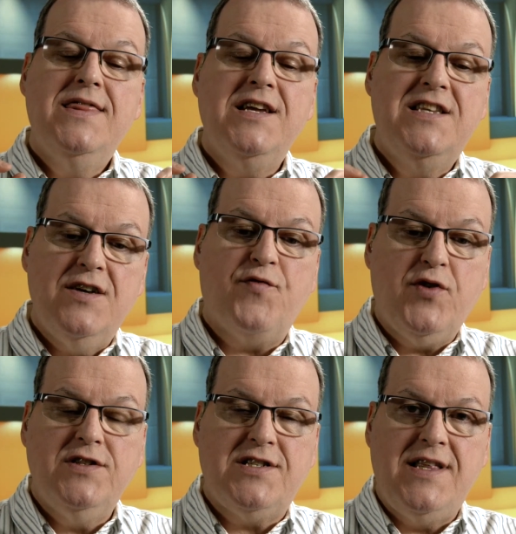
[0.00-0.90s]
The
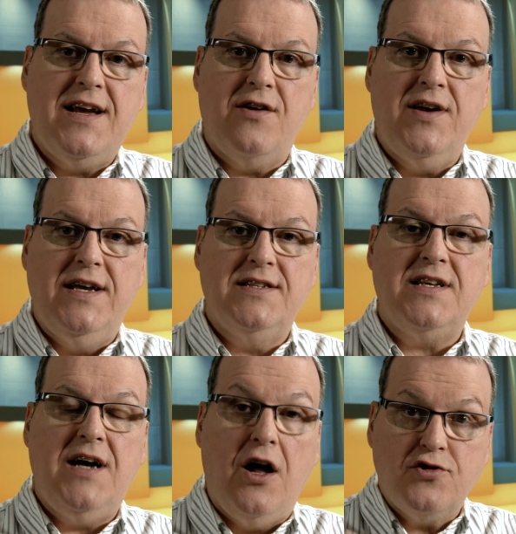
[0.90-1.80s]
difference there is
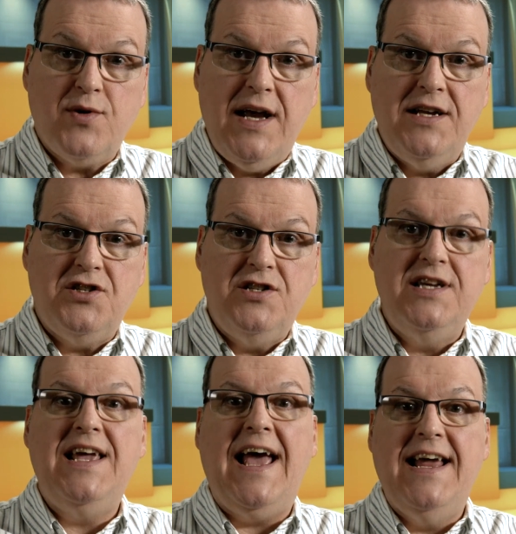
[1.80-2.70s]
Ultra
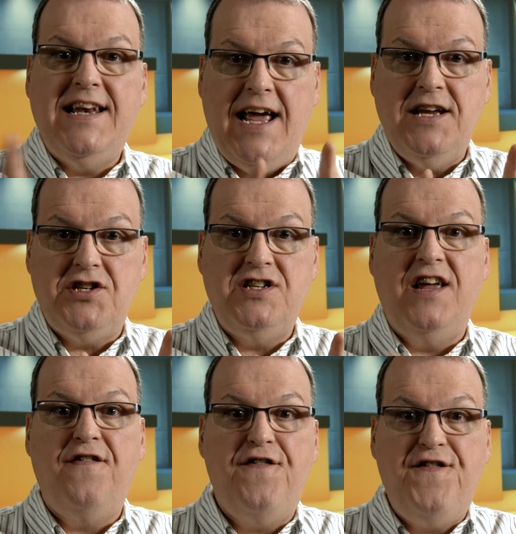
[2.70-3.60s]
HD and
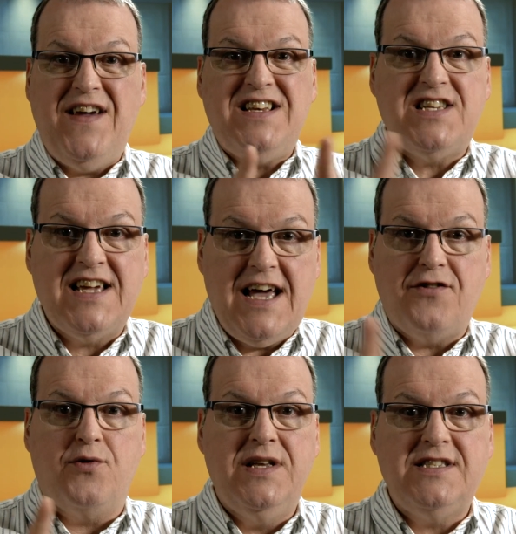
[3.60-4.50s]
HD fit
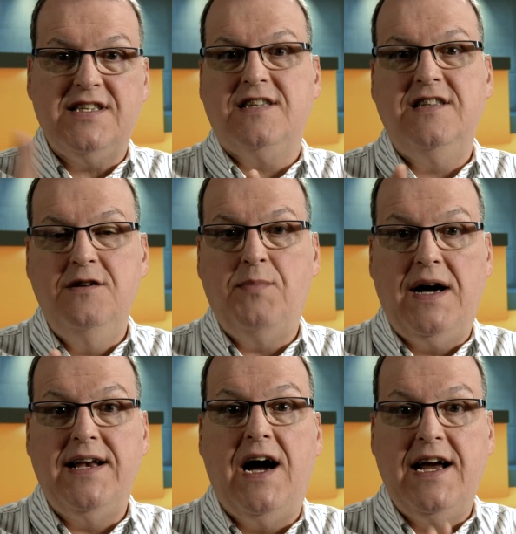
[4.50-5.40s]
together in 16
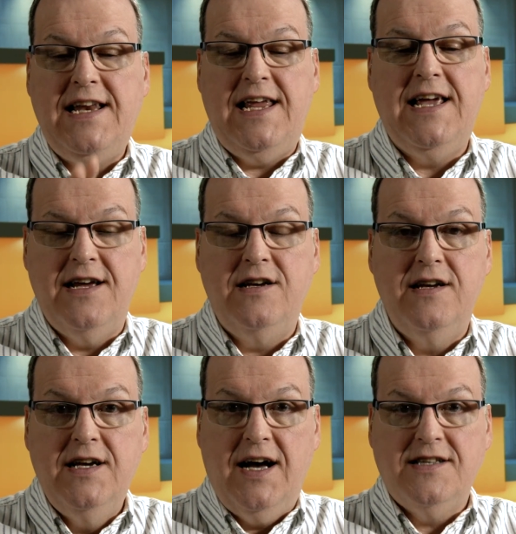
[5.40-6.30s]
by 9
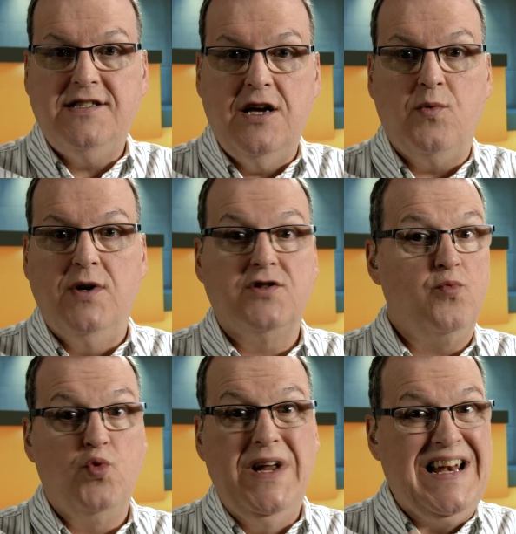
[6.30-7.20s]
in a sequence
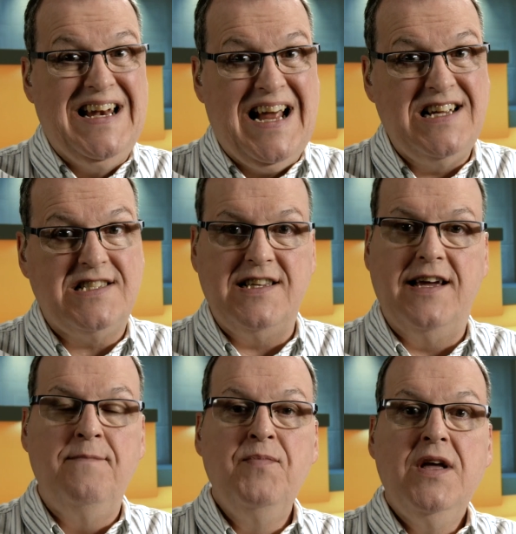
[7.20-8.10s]
really nicely.